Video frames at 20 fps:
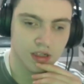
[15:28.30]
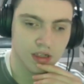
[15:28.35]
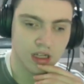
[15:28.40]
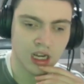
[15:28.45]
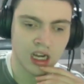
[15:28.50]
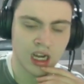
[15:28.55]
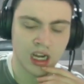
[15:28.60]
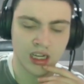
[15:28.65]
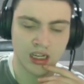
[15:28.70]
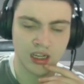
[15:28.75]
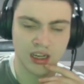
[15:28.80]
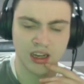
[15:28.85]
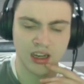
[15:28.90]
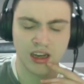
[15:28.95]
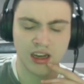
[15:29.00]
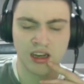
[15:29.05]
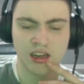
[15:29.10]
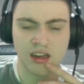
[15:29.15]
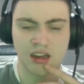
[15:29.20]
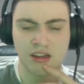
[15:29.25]
Aye, and
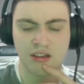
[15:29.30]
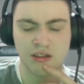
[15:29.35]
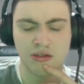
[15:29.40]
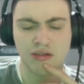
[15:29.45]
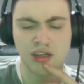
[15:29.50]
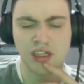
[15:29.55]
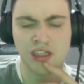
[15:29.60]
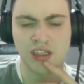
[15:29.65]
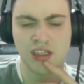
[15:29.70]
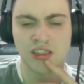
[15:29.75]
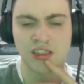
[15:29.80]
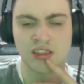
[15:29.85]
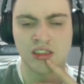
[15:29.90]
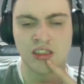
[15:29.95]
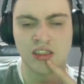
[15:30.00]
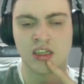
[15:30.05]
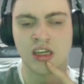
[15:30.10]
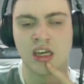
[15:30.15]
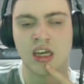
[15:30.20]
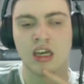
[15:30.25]
I thought you did
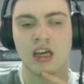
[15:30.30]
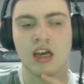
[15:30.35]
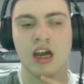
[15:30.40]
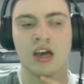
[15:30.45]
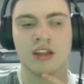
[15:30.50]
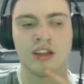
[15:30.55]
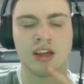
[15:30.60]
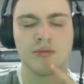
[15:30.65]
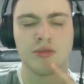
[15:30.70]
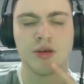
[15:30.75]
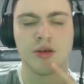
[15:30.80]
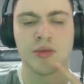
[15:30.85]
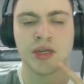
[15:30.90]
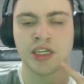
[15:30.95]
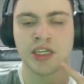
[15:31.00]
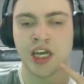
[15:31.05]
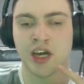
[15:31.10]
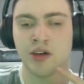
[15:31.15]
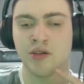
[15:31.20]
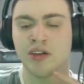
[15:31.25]
say. I think with
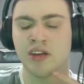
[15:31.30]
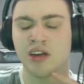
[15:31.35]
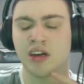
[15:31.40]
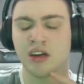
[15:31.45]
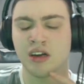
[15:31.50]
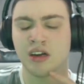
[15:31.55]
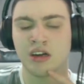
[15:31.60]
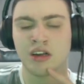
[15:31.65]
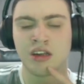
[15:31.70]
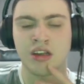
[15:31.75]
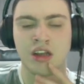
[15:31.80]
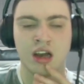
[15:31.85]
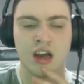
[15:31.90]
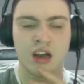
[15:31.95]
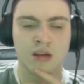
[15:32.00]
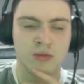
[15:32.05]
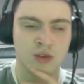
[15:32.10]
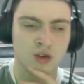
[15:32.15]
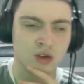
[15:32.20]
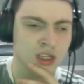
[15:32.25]
McCowan, and
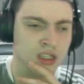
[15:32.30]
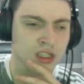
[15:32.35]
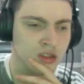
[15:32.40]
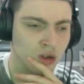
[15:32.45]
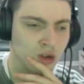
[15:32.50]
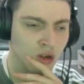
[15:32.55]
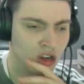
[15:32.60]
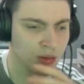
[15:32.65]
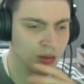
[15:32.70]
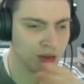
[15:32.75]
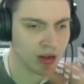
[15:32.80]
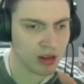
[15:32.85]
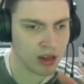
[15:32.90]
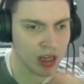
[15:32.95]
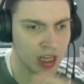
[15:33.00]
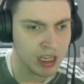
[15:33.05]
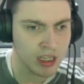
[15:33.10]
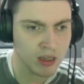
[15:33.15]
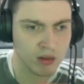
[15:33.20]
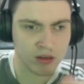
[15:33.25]
I'm going to talk about
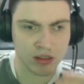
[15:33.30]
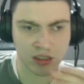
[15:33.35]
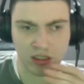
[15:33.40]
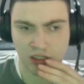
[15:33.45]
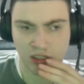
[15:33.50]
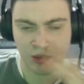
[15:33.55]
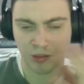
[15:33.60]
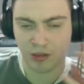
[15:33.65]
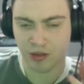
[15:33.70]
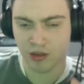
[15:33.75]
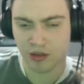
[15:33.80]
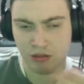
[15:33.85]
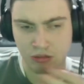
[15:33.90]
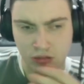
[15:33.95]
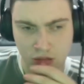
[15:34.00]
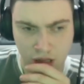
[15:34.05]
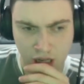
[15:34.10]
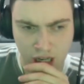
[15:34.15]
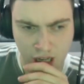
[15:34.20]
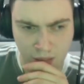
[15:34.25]
Engels in the deep
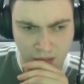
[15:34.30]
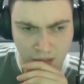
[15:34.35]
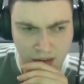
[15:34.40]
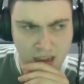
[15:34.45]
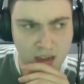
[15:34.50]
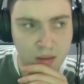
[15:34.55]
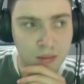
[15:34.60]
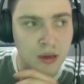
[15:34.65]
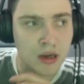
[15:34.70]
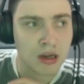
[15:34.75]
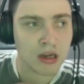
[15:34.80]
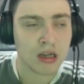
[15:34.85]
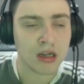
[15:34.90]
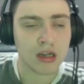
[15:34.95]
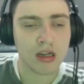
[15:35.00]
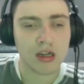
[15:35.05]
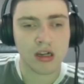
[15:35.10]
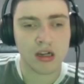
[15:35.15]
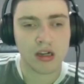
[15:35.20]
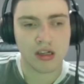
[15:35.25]
puddle in a minute, but
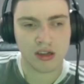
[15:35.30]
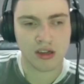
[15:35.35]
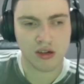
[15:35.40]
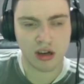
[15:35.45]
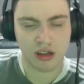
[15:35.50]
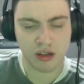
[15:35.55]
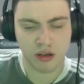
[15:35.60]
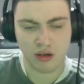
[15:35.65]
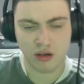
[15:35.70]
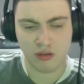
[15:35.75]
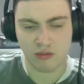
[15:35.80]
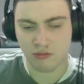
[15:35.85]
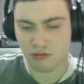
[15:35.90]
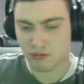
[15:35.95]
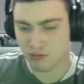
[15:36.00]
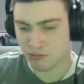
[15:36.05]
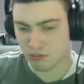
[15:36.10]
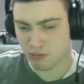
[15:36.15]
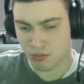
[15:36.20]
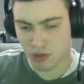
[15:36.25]
I thought
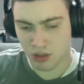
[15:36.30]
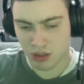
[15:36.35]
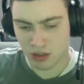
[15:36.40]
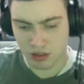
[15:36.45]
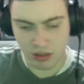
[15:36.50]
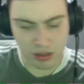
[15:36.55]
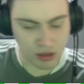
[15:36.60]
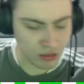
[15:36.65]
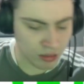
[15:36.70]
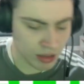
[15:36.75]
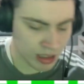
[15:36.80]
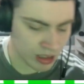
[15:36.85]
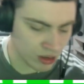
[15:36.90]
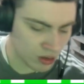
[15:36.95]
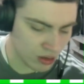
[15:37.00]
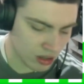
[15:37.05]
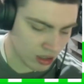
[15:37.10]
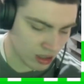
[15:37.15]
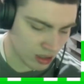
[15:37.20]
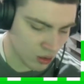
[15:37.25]
we
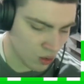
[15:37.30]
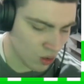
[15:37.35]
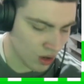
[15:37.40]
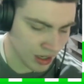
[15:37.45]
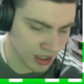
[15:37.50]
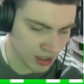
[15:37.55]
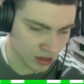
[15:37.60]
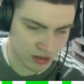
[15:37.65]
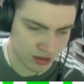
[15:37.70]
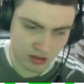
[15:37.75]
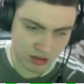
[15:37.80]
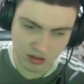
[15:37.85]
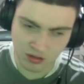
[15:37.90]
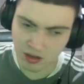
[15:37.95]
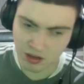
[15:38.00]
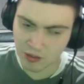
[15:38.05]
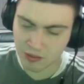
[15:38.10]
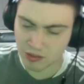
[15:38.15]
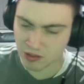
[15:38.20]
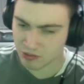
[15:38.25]
got in a good
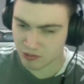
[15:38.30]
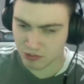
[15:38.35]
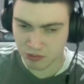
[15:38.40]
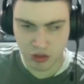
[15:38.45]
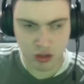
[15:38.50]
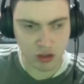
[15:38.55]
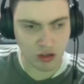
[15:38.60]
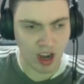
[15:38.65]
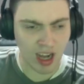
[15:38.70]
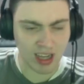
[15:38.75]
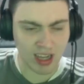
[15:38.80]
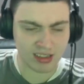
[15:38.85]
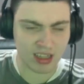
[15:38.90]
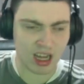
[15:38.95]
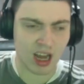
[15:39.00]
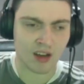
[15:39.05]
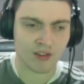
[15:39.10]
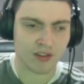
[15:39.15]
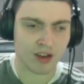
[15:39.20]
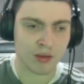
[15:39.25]
the last
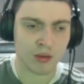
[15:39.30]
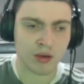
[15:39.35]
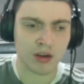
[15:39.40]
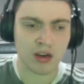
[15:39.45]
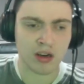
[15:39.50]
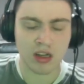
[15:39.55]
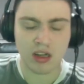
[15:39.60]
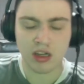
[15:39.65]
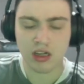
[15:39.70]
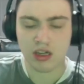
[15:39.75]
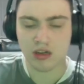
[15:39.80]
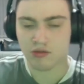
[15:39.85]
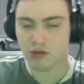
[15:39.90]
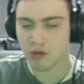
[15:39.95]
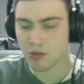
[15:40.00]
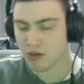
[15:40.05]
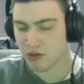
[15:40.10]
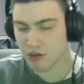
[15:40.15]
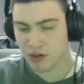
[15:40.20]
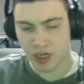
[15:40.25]
half hour. We
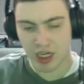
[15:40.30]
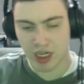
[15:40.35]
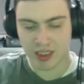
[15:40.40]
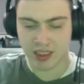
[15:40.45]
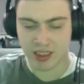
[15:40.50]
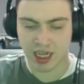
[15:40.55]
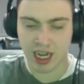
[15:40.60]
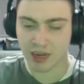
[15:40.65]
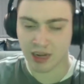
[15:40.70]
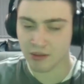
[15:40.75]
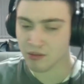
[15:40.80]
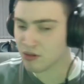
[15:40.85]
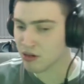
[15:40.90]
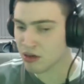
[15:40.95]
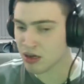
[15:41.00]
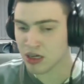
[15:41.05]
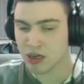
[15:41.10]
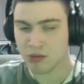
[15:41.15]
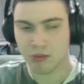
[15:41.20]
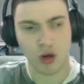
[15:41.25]
were really attacking. We
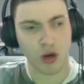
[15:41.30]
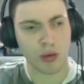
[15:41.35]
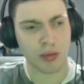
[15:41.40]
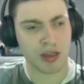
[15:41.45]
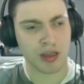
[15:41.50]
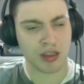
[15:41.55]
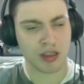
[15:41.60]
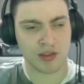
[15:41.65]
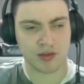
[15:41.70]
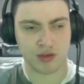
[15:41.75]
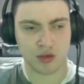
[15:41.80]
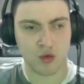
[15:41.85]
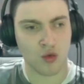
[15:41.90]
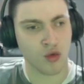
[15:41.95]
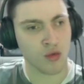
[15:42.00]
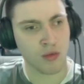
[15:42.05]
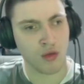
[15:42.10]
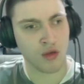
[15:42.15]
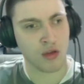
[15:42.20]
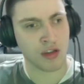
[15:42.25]
probably could have
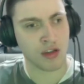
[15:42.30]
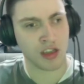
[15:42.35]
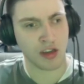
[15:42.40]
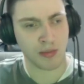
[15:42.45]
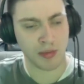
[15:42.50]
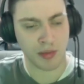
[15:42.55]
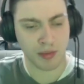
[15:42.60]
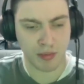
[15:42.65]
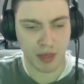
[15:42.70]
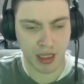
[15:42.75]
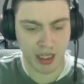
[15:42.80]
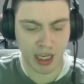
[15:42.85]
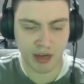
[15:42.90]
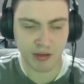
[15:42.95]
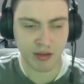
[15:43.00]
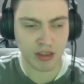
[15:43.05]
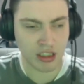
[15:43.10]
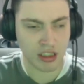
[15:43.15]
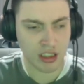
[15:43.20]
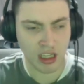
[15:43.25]
scored more.
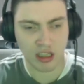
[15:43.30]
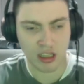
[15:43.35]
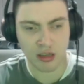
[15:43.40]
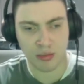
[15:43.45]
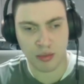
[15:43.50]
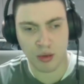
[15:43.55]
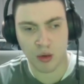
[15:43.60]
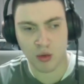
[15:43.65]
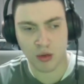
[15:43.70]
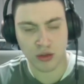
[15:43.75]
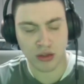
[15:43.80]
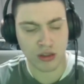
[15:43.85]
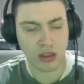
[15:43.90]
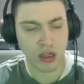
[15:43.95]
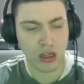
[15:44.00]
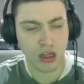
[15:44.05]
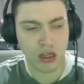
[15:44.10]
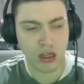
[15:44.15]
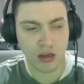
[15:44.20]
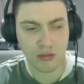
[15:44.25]
McCowan's hit the post.
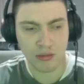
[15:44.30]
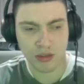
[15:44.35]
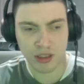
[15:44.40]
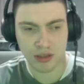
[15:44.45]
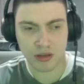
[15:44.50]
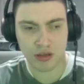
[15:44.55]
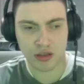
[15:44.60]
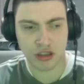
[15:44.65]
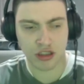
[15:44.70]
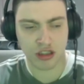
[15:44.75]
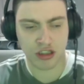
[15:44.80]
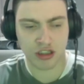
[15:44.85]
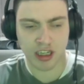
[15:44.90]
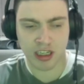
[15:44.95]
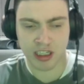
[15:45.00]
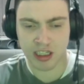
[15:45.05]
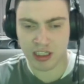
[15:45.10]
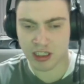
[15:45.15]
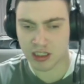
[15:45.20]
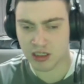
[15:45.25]
It was a good
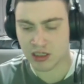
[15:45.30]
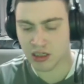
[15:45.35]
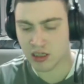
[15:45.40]
strike.